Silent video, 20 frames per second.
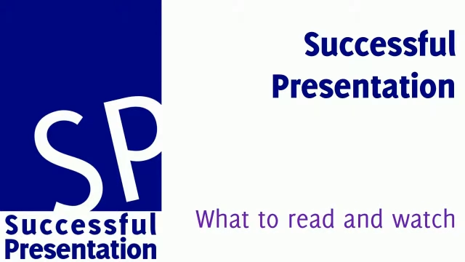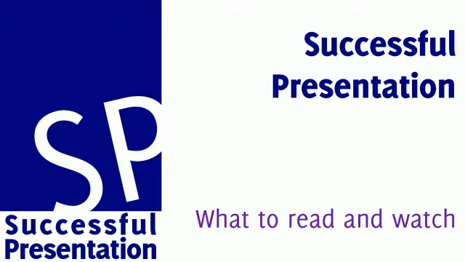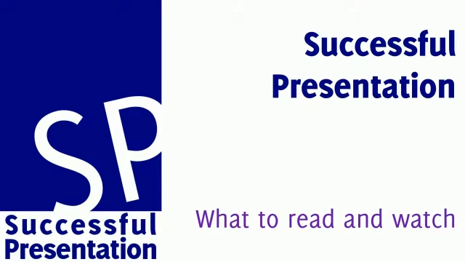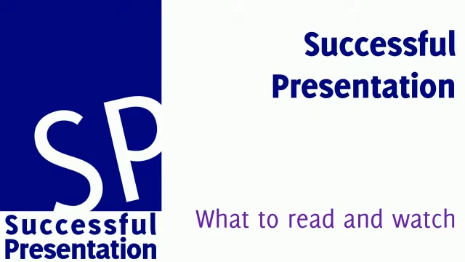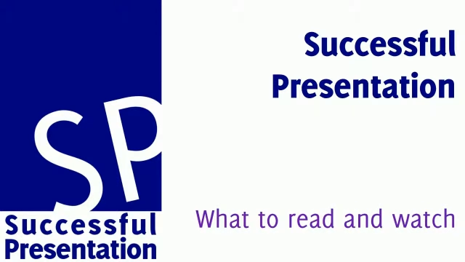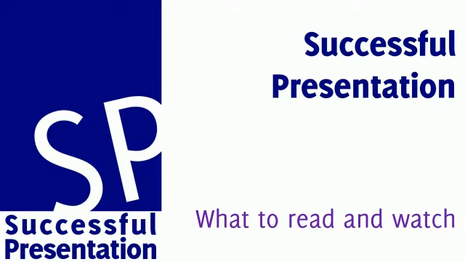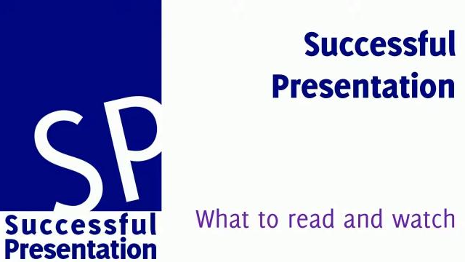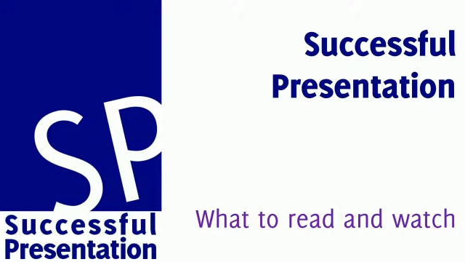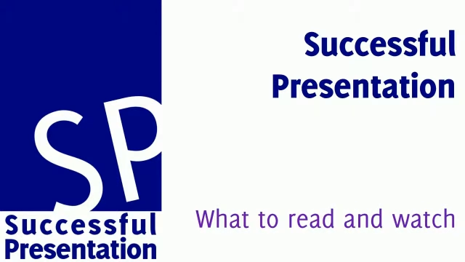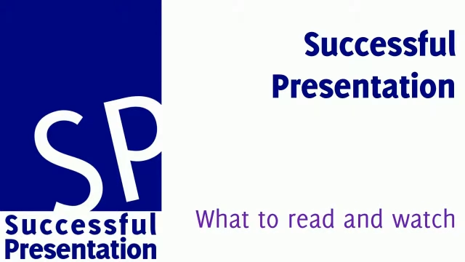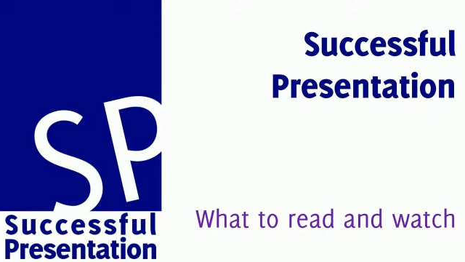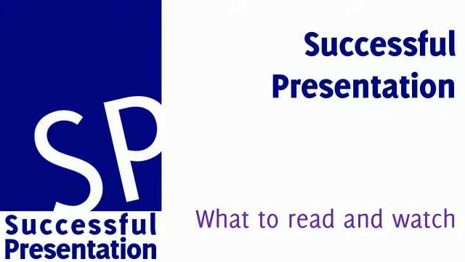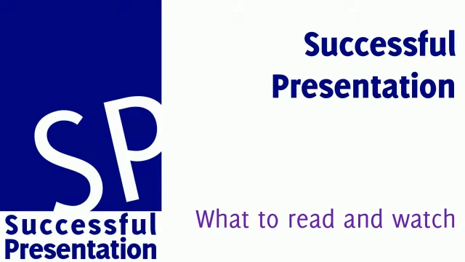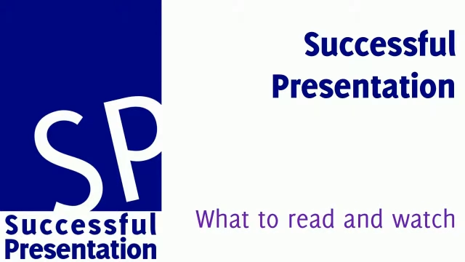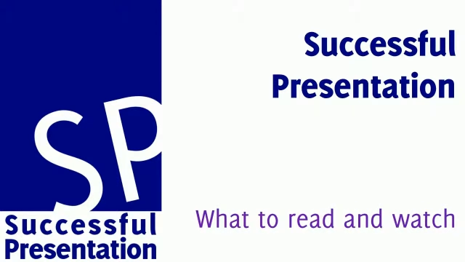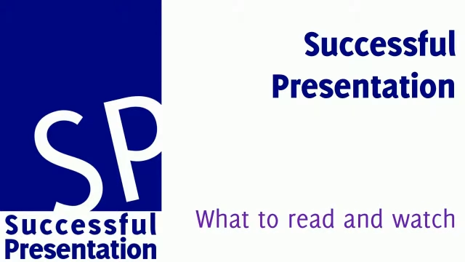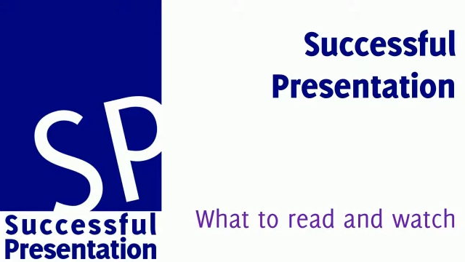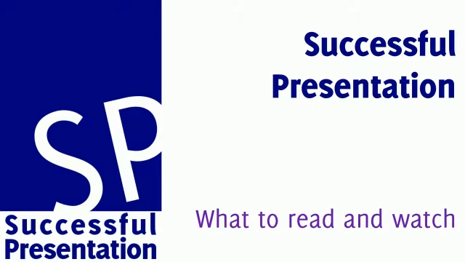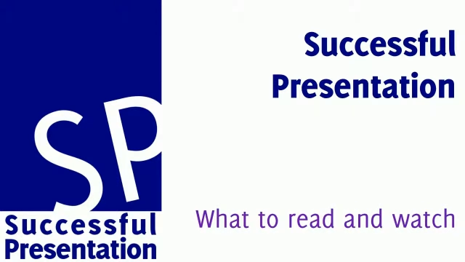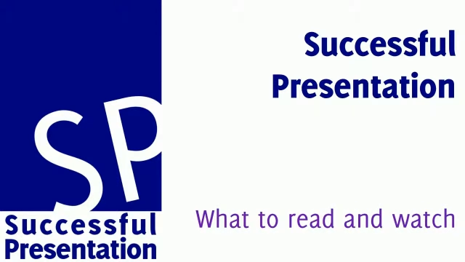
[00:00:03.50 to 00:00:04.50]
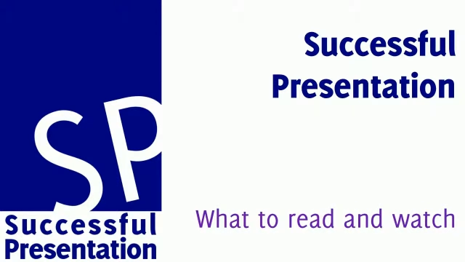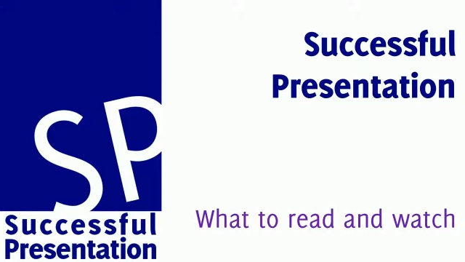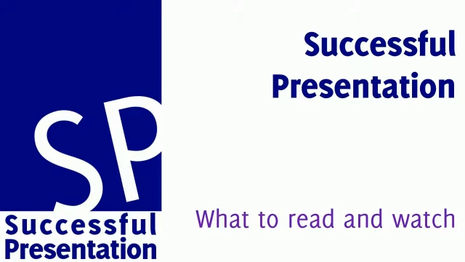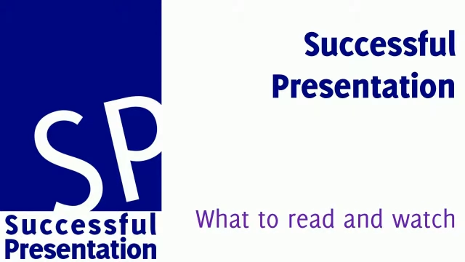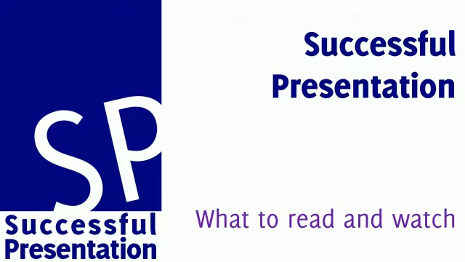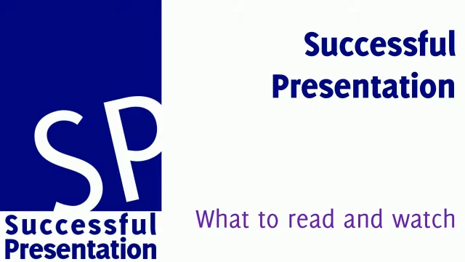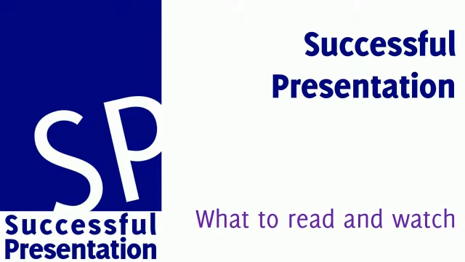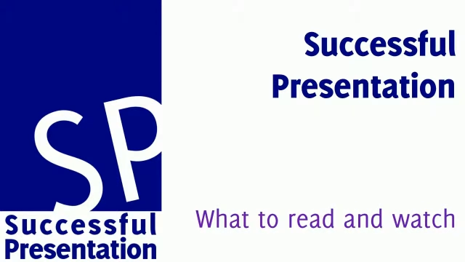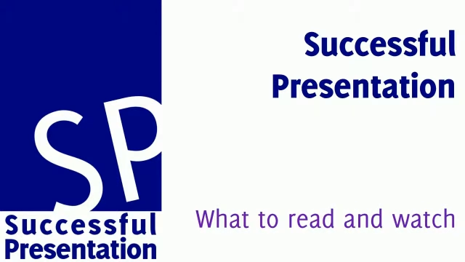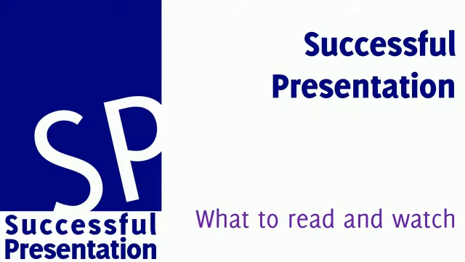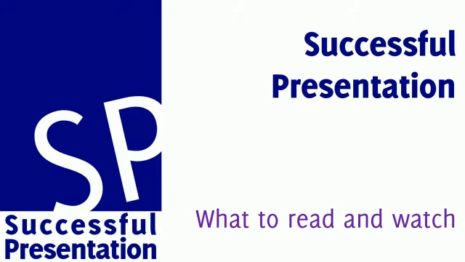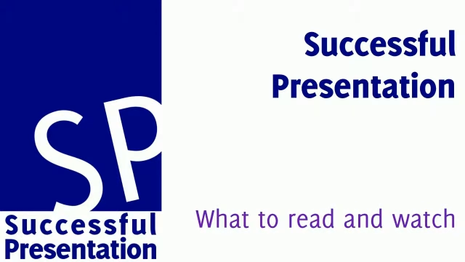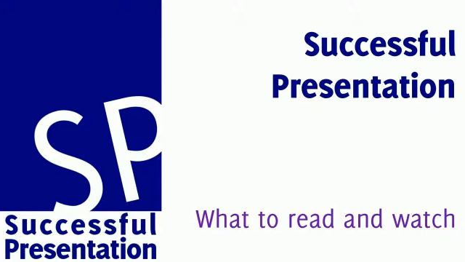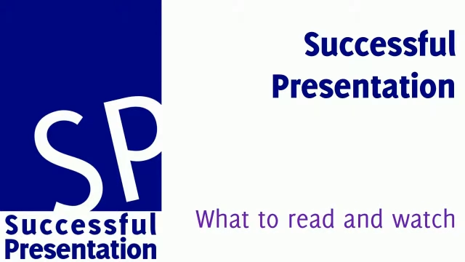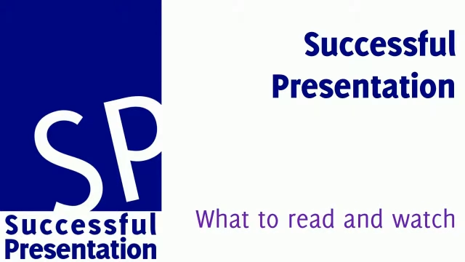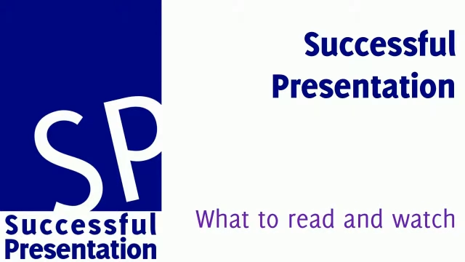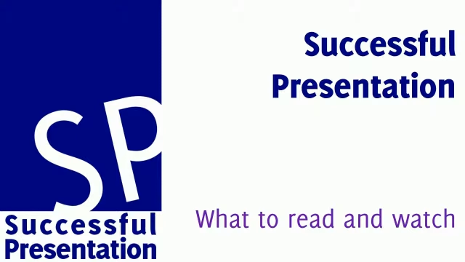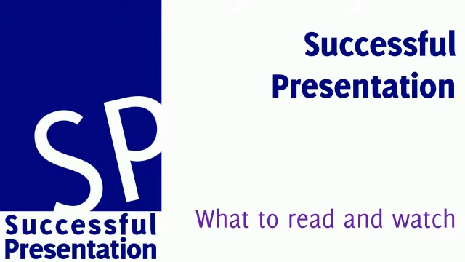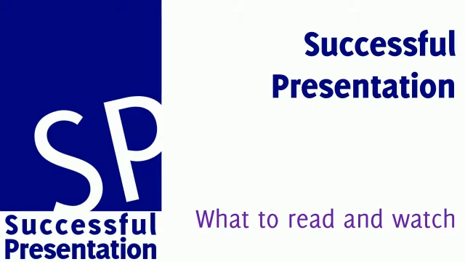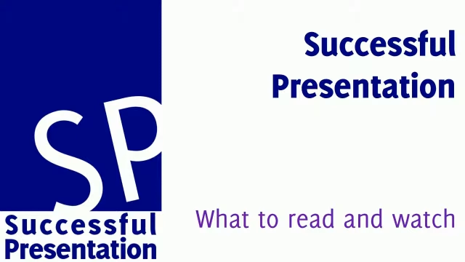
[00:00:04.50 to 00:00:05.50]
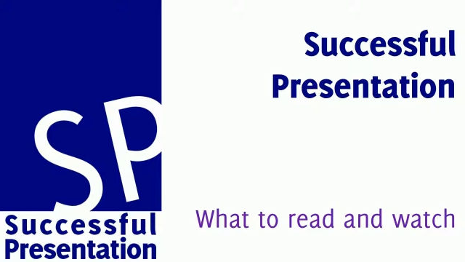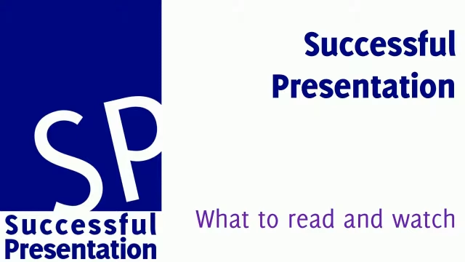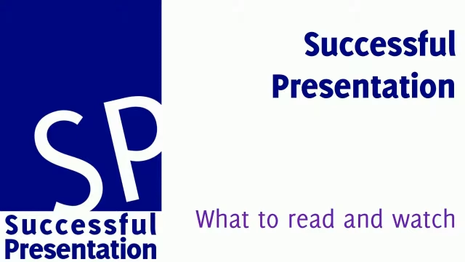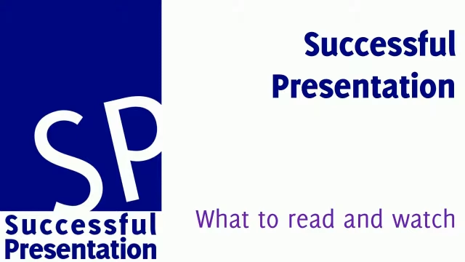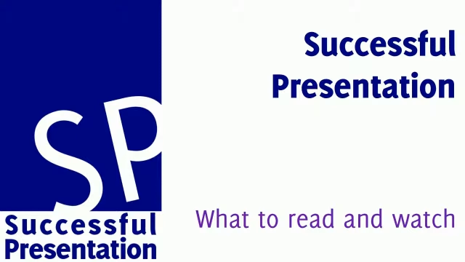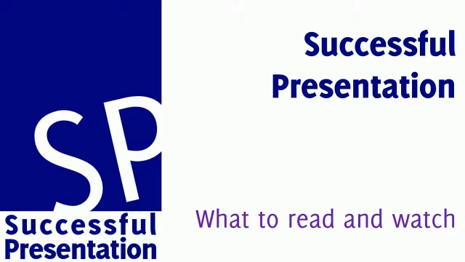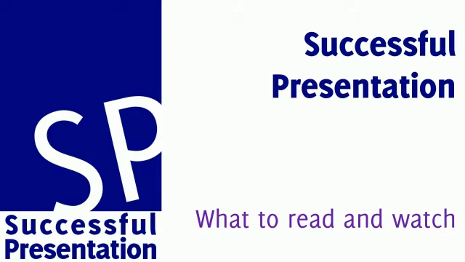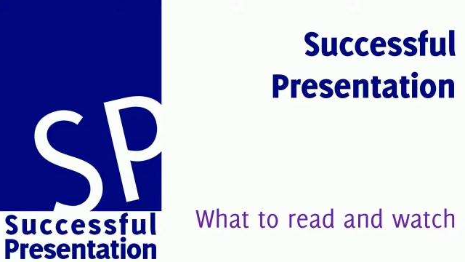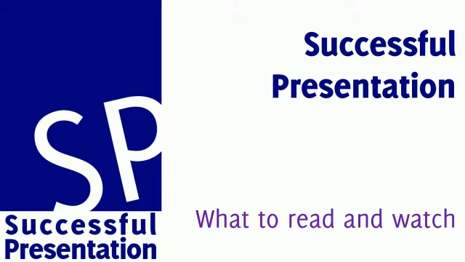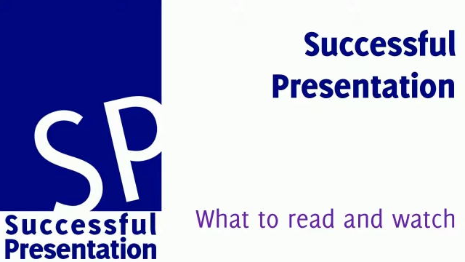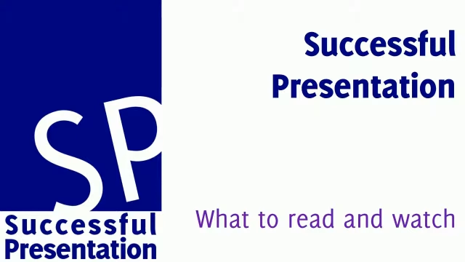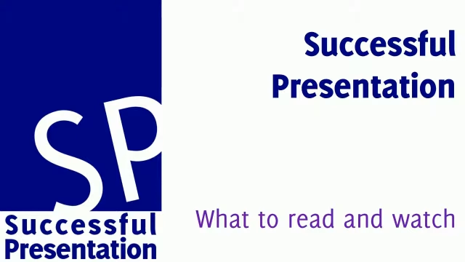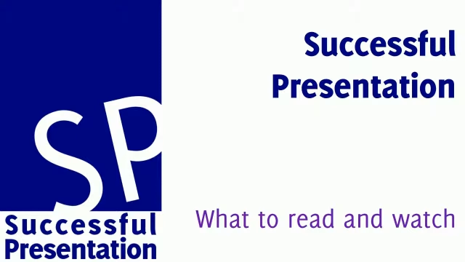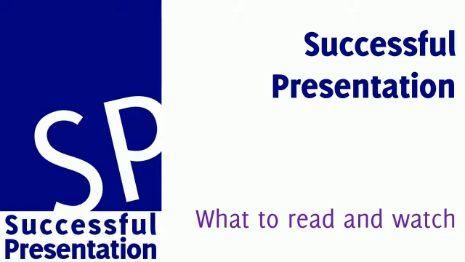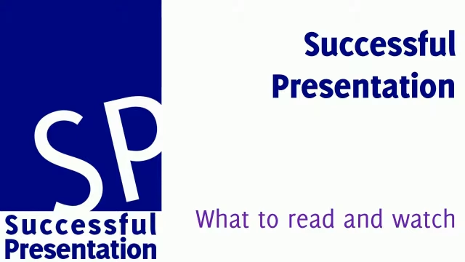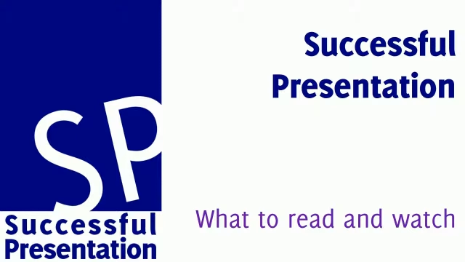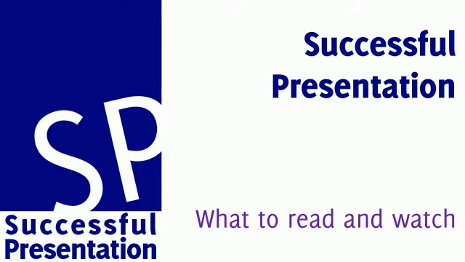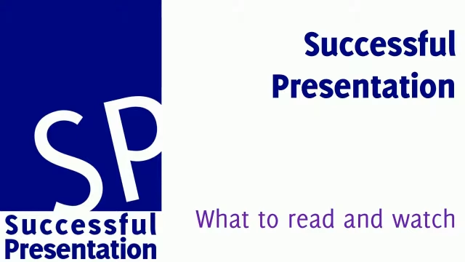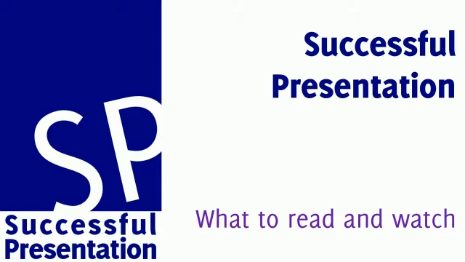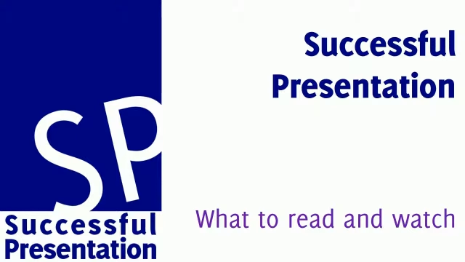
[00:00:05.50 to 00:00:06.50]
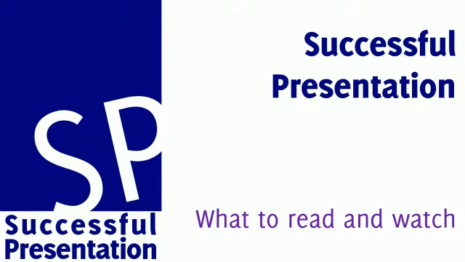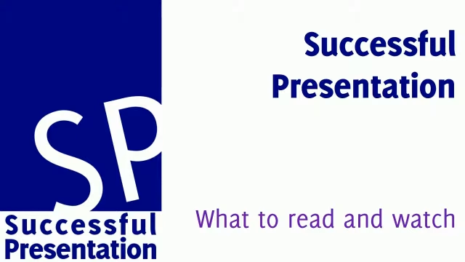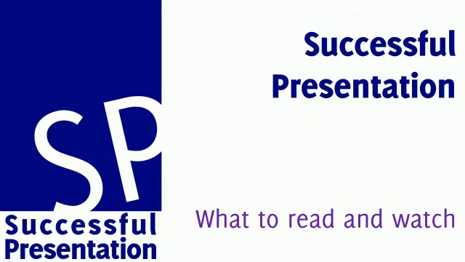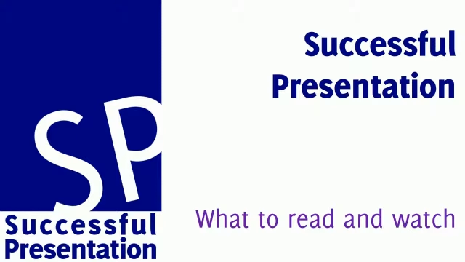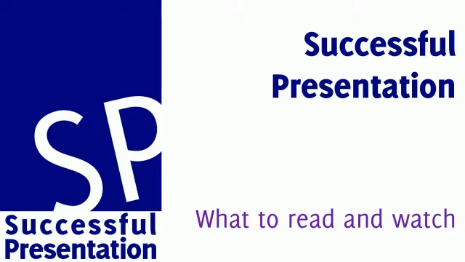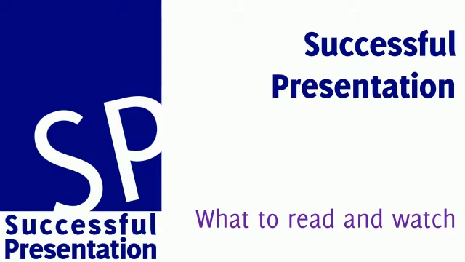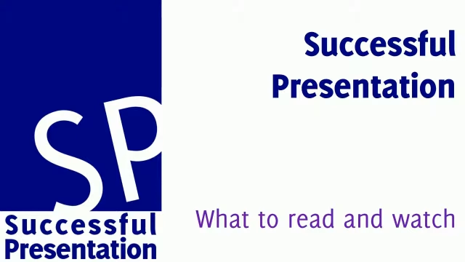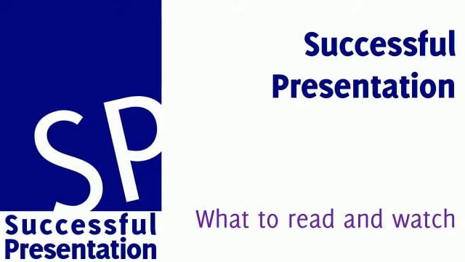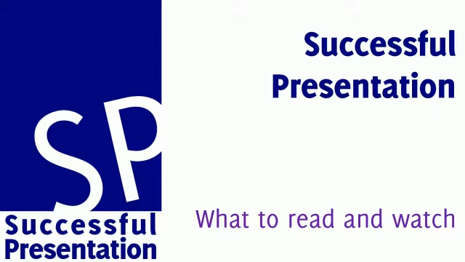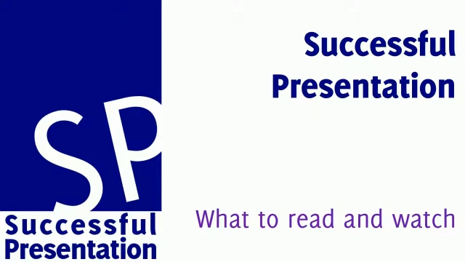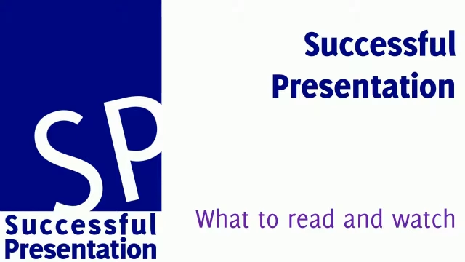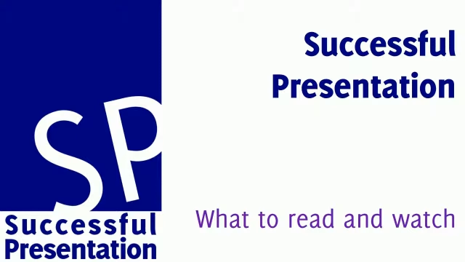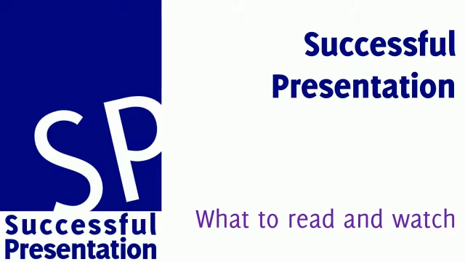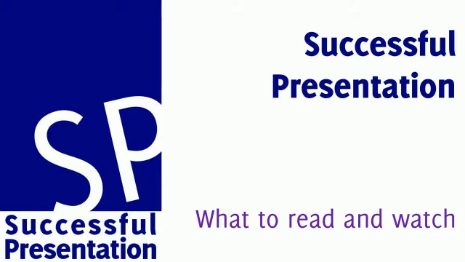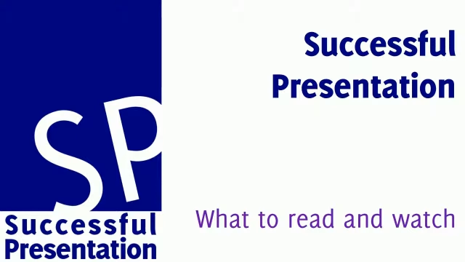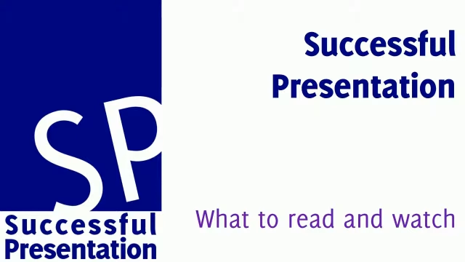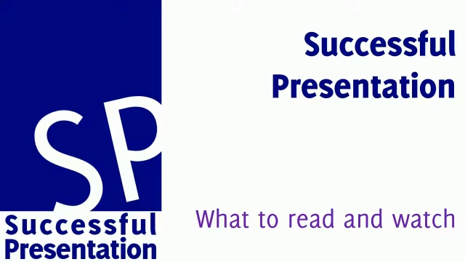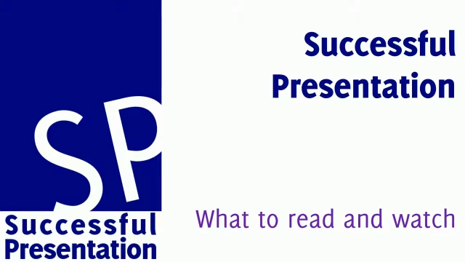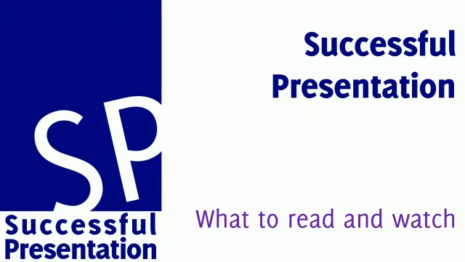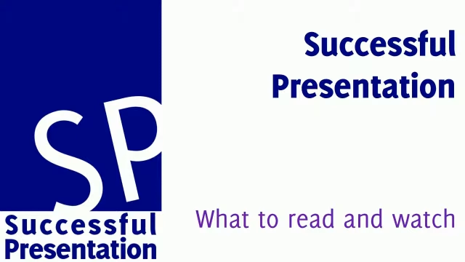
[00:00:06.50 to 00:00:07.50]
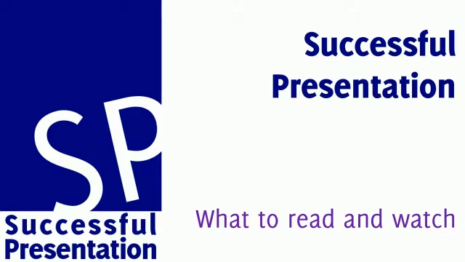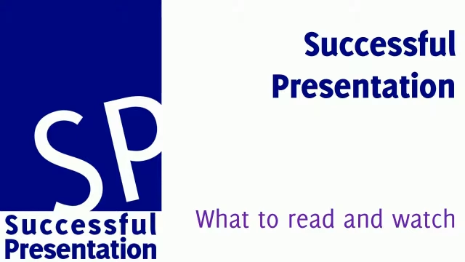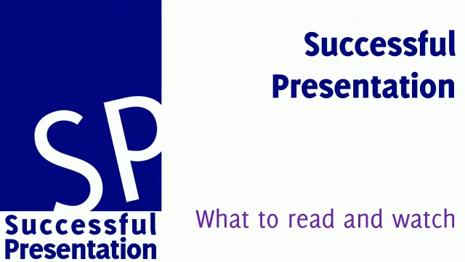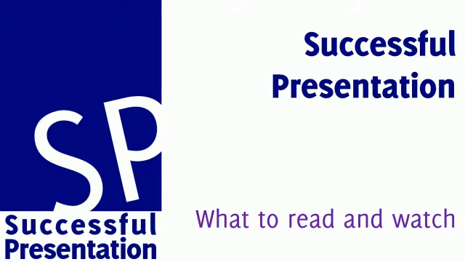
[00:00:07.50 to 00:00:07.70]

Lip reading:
Nobody's mouth can be seen.